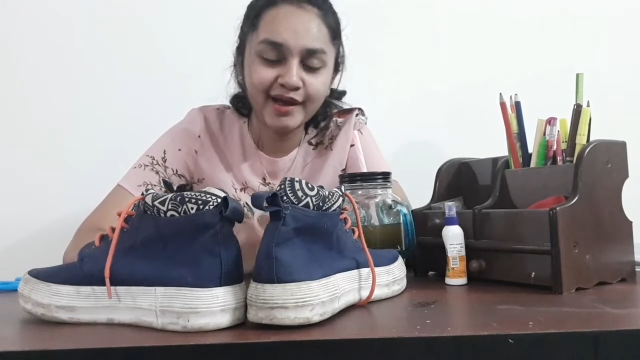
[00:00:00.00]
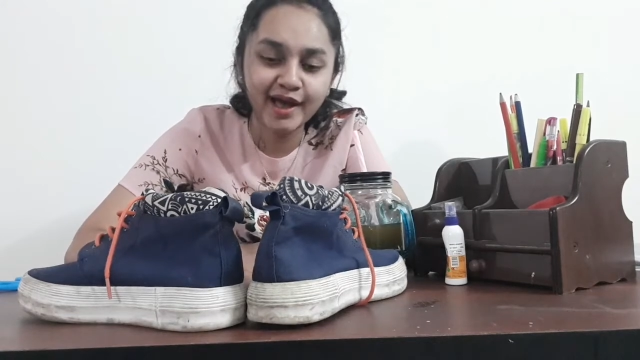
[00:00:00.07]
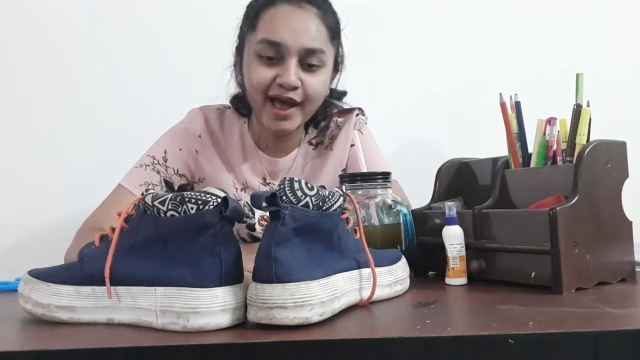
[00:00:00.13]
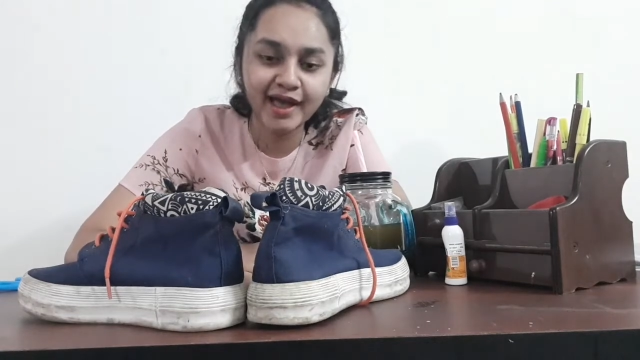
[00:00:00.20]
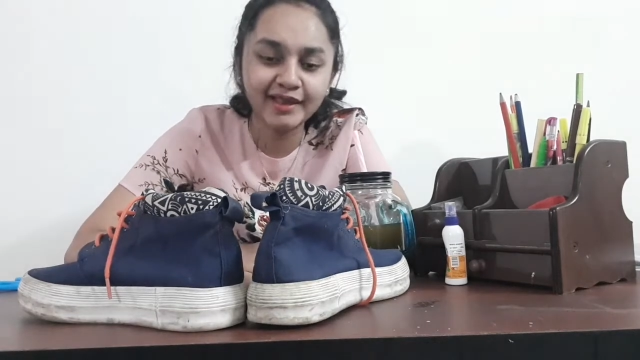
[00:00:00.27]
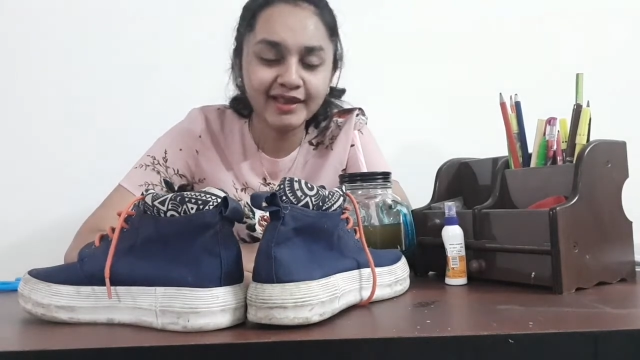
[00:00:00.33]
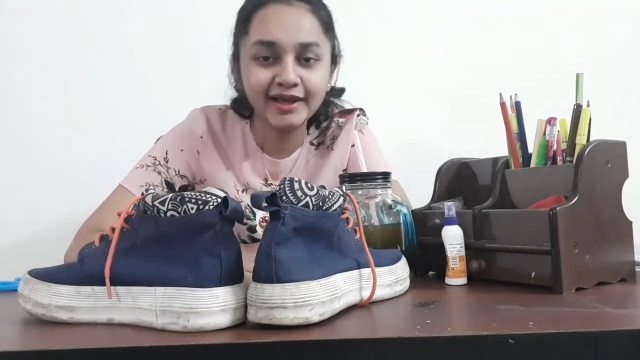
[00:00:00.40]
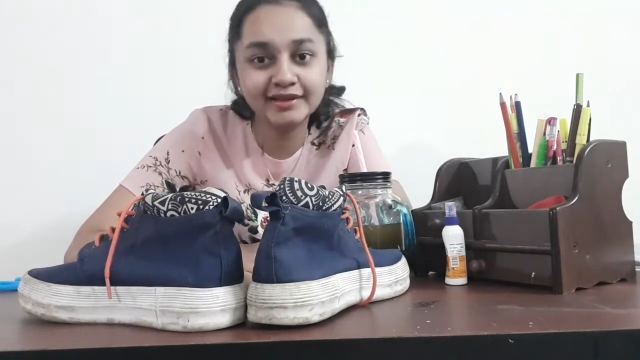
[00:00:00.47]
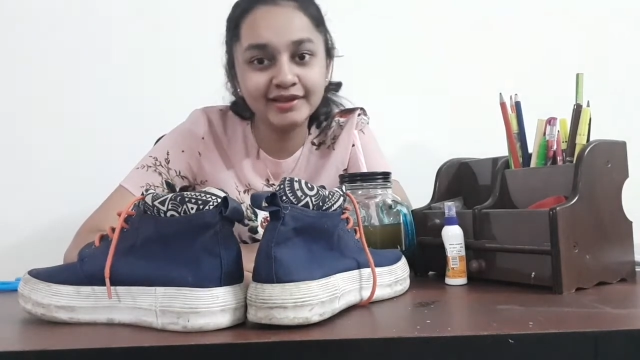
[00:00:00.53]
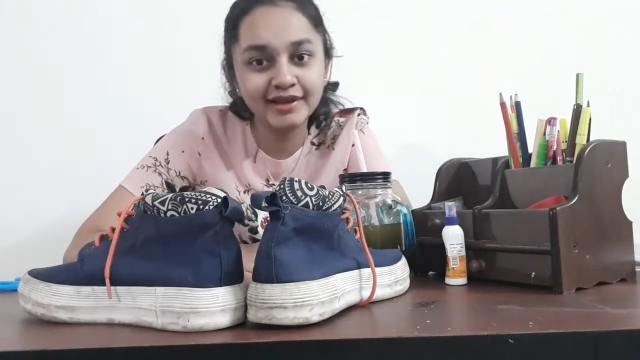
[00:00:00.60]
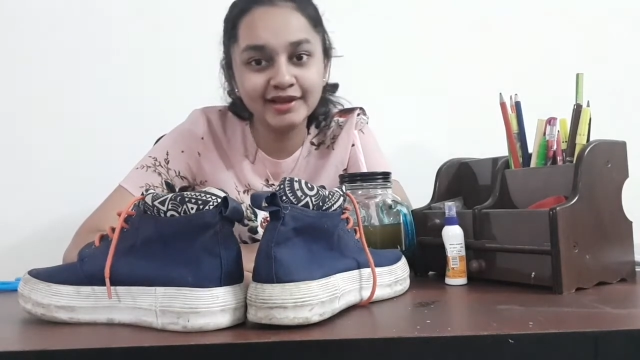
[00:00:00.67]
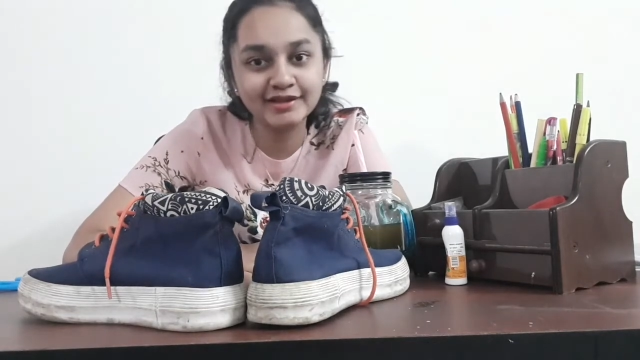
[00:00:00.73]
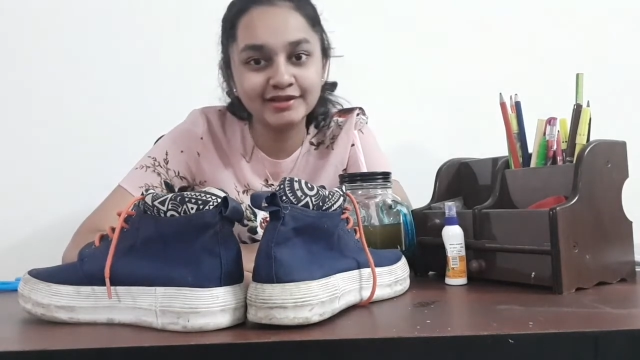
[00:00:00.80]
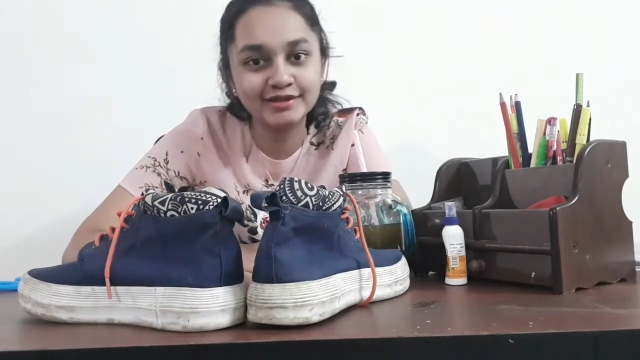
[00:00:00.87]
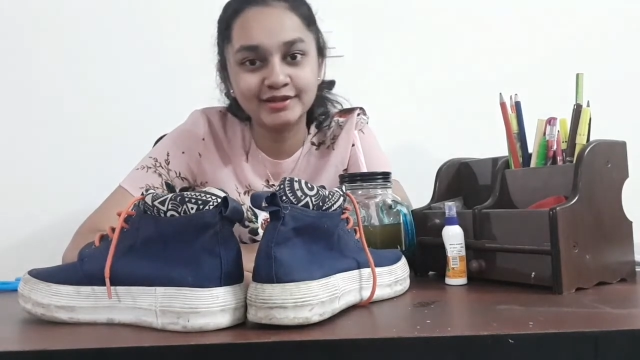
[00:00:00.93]
I like
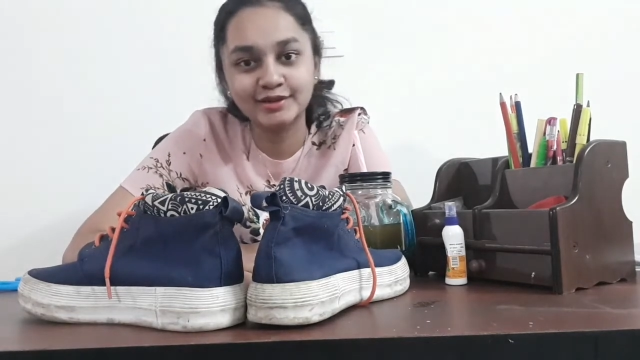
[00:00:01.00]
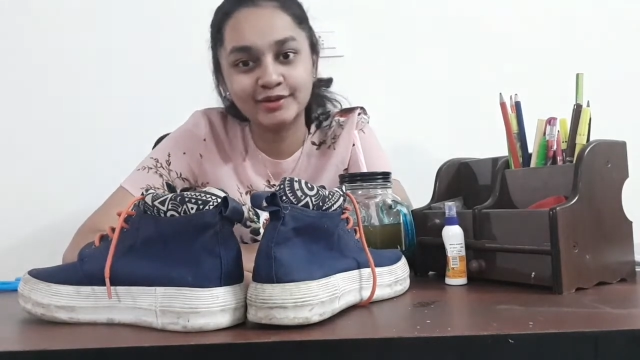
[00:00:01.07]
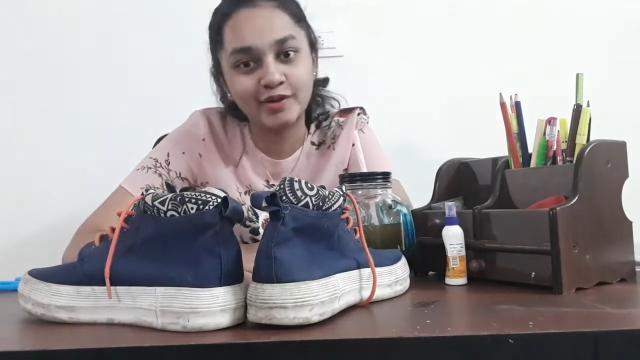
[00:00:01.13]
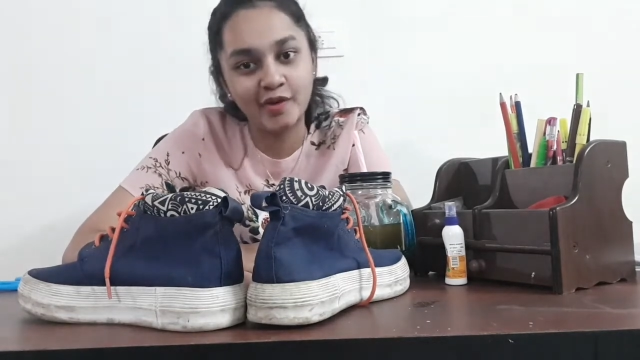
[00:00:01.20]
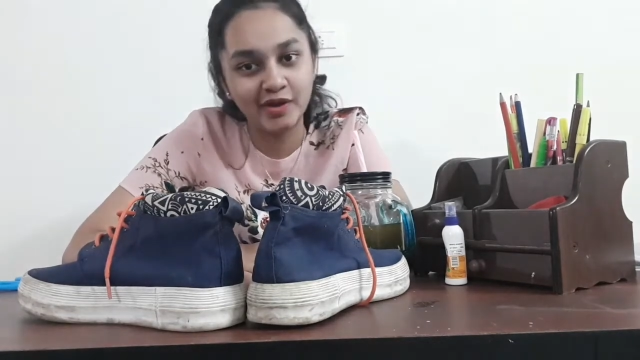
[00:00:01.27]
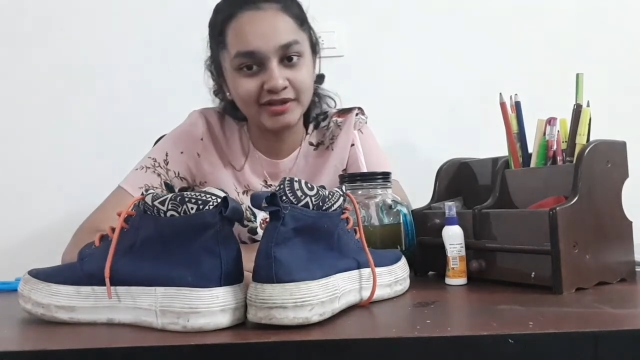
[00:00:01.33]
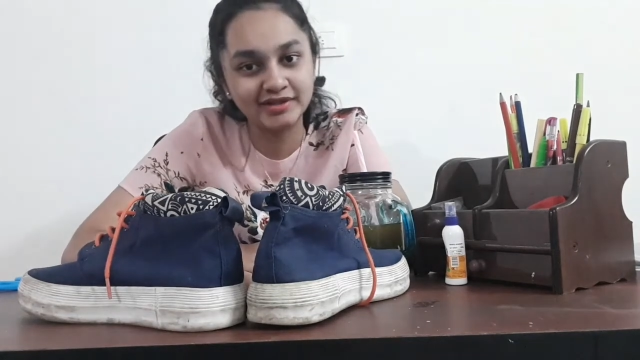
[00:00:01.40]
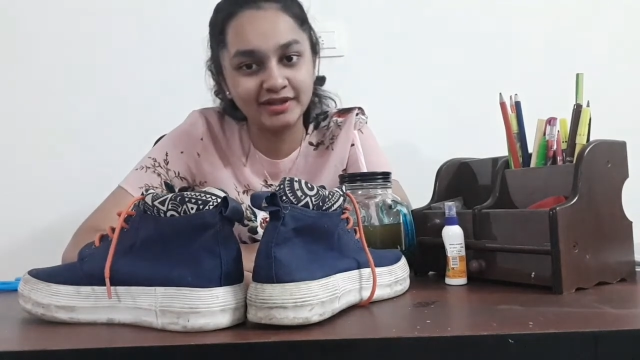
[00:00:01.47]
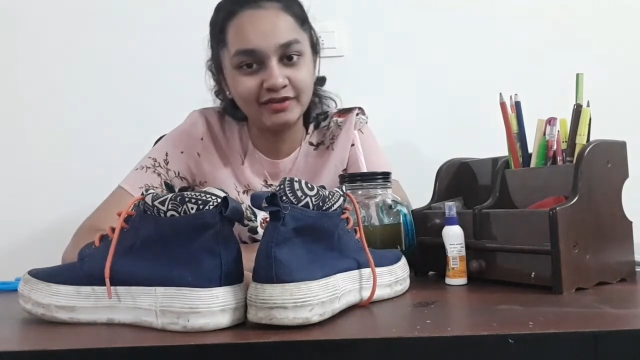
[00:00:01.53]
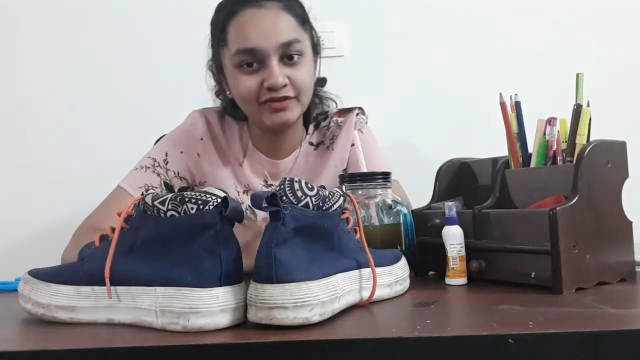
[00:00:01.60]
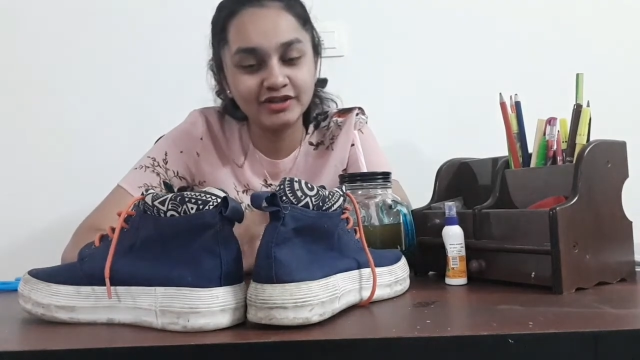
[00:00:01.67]
things too costly.